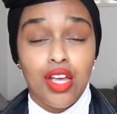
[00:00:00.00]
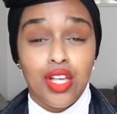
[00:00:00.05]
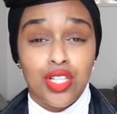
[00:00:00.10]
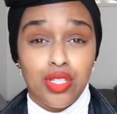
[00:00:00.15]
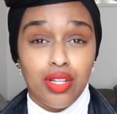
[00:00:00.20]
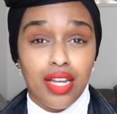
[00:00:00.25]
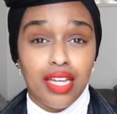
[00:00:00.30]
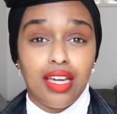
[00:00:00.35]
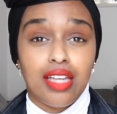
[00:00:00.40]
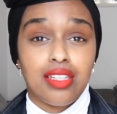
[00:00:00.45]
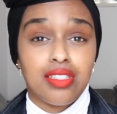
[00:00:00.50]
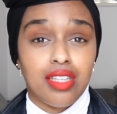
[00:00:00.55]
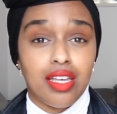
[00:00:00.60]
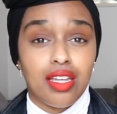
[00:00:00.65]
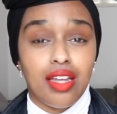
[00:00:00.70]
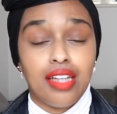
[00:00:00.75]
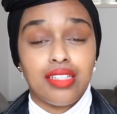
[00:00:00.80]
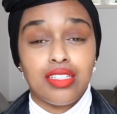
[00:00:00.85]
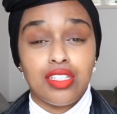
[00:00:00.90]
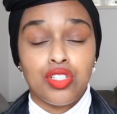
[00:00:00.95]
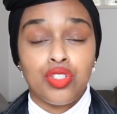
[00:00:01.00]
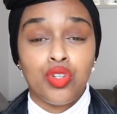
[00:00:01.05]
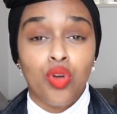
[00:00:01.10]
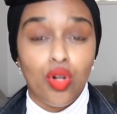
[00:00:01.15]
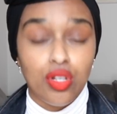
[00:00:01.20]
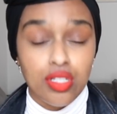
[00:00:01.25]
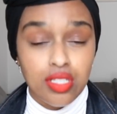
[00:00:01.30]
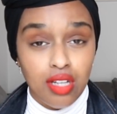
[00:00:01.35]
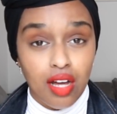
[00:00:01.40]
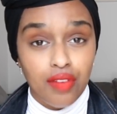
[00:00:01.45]
So like I said, I did
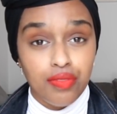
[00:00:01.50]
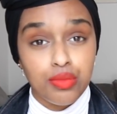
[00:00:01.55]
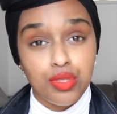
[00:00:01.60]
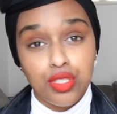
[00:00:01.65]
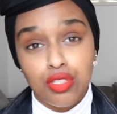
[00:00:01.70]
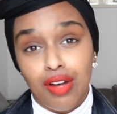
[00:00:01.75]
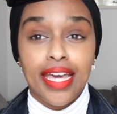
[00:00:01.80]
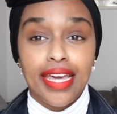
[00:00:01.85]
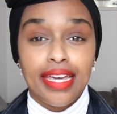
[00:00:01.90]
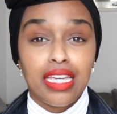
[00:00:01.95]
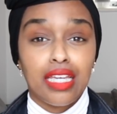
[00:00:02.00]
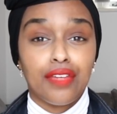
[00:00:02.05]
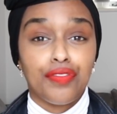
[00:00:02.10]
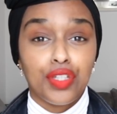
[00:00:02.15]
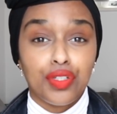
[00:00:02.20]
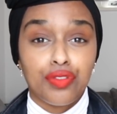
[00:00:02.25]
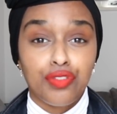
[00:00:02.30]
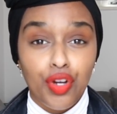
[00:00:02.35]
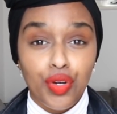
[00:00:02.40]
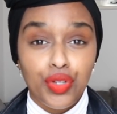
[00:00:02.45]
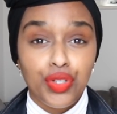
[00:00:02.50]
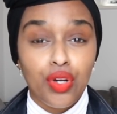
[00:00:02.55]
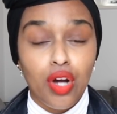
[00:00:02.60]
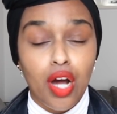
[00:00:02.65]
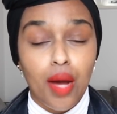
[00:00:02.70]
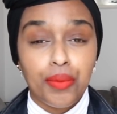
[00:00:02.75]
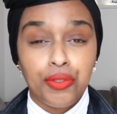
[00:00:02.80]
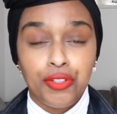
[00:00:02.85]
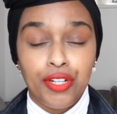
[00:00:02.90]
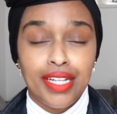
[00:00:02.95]
not start from scratch. If you wrote your
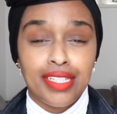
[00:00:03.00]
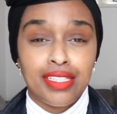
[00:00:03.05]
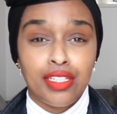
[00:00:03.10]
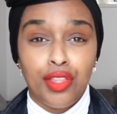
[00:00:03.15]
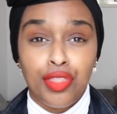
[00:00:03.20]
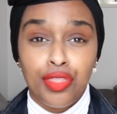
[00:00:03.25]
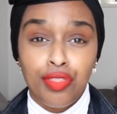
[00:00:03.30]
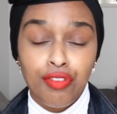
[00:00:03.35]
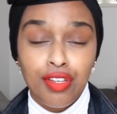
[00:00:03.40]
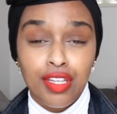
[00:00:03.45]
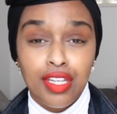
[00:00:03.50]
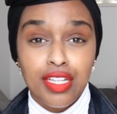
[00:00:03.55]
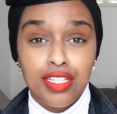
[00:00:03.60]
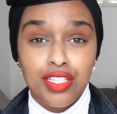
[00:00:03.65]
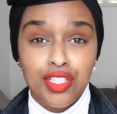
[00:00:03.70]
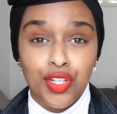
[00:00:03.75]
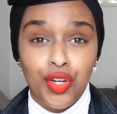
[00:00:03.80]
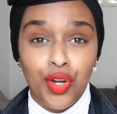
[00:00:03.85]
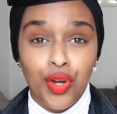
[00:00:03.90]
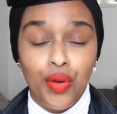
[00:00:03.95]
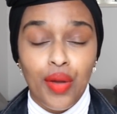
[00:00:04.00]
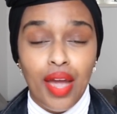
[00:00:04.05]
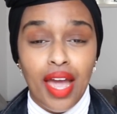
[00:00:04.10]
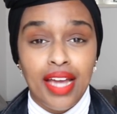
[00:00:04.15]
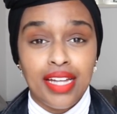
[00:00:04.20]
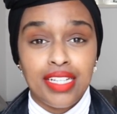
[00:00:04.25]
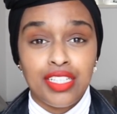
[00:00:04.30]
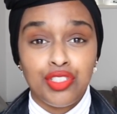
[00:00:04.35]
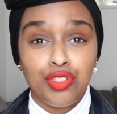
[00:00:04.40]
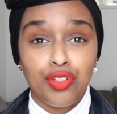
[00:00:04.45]
upgrade 3 years ago
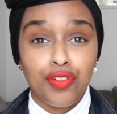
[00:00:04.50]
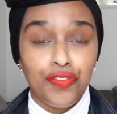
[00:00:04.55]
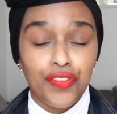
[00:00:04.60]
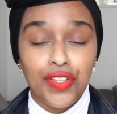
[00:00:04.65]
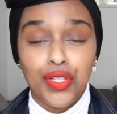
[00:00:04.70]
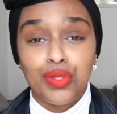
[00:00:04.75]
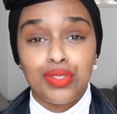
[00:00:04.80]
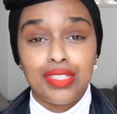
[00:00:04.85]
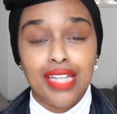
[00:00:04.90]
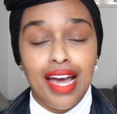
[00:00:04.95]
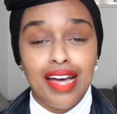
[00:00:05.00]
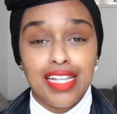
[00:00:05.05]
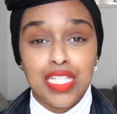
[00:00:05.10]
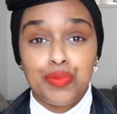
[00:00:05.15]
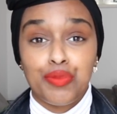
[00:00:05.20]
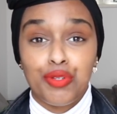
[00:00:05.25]
and your field has